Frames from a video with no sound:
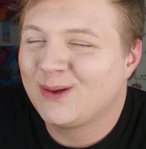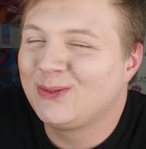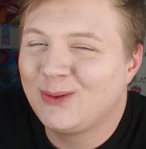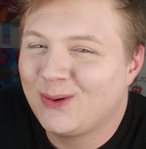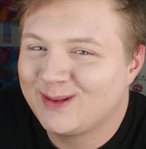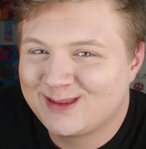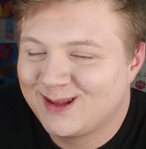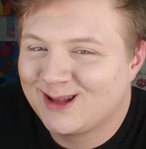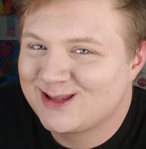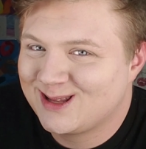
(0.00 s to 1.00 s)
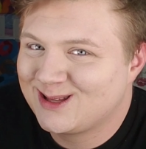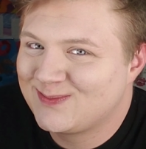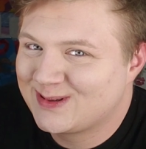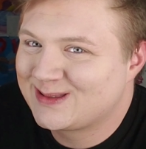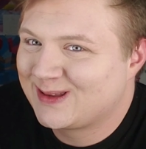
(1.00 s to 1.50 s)
no, it's not gender
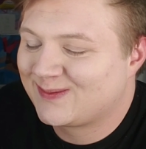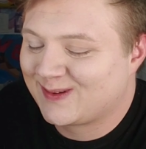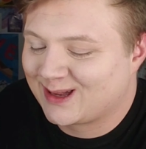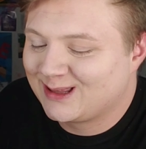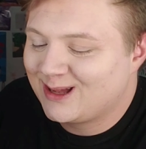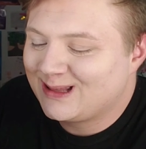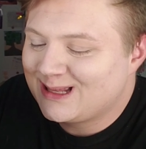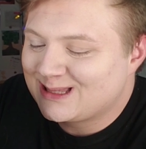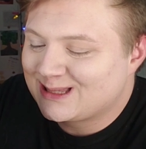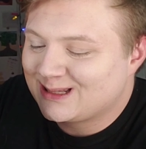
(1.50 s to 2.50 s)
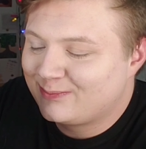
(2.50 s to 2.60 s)
specific. Now let's,